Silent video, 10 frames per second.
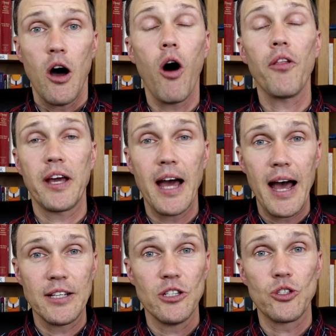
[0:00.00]
All the
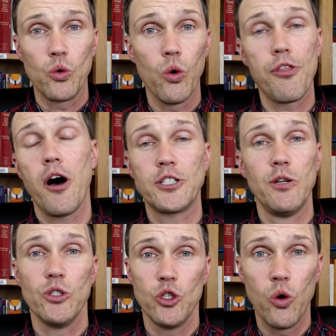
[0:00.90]
guys in school thought
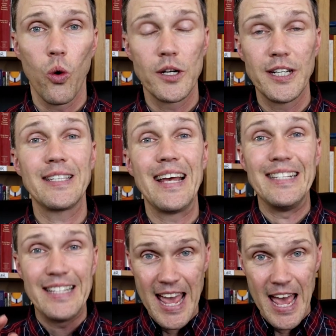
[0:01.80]
she was gorgeous,
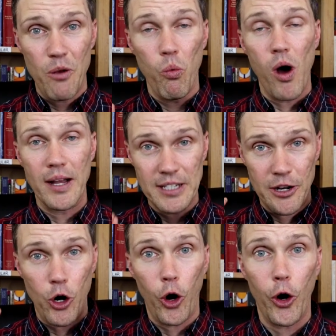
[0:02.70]
and Dan
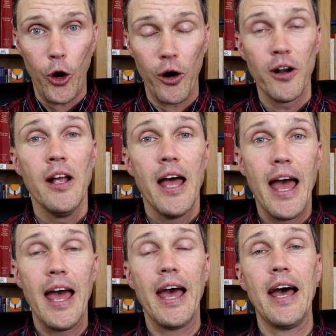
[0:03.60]
wanted her.
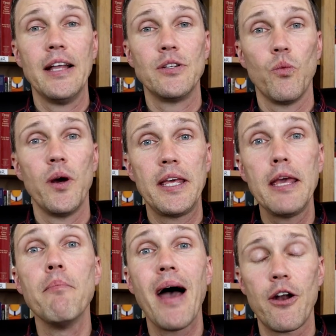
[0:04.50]
And when
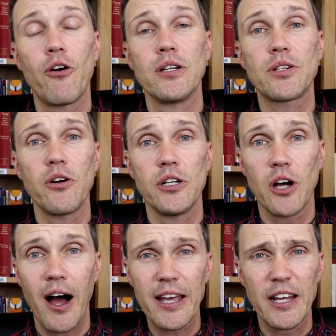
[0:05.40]
he met her and started
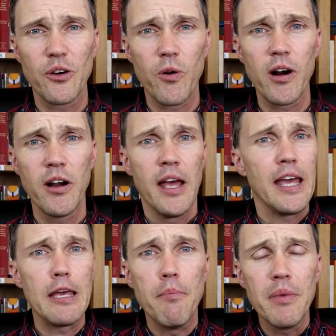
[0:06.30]
talking to her,
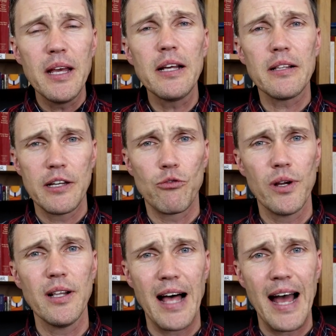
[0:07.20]
he immediately
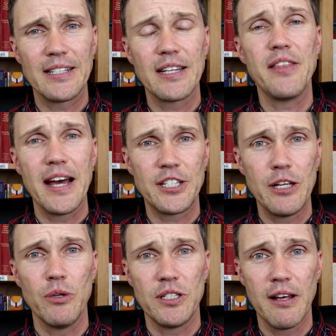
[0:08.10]
realized that
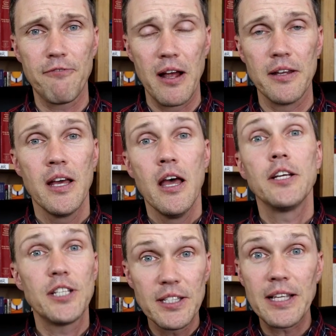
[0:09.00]
she was different.
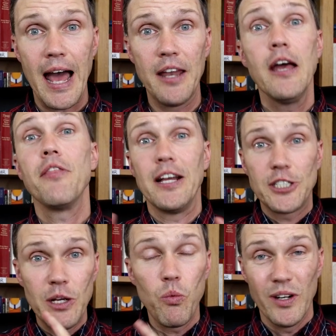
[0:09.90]
She said
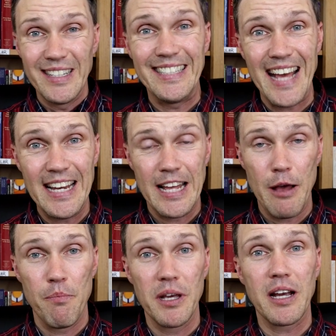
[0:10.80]
that she wouldn't date
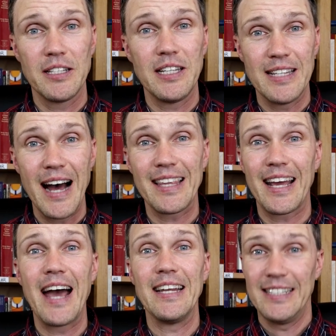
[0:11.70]
him because he's not the
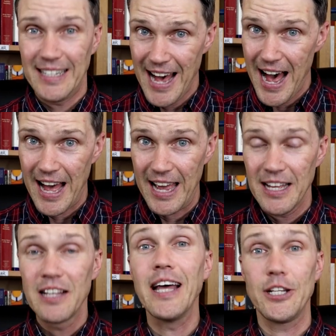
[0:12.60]
kind of
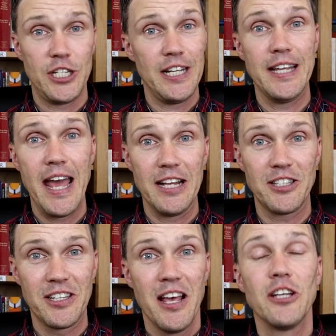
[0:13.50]
guy that she
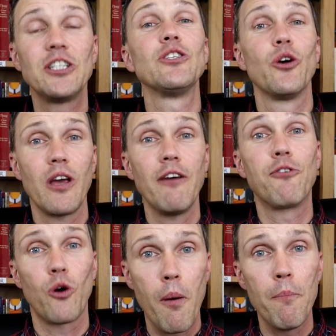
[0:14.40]
dates. She's looking
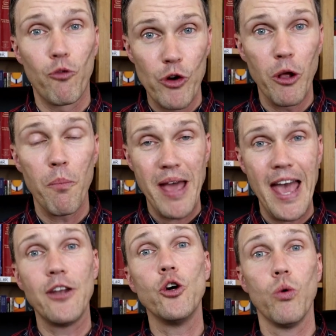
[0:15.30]
for a real
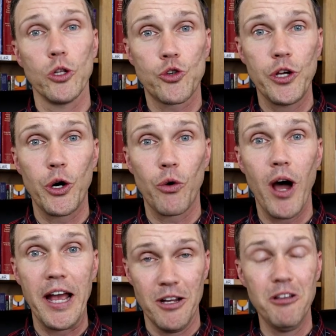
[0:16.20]
man who will treat her right.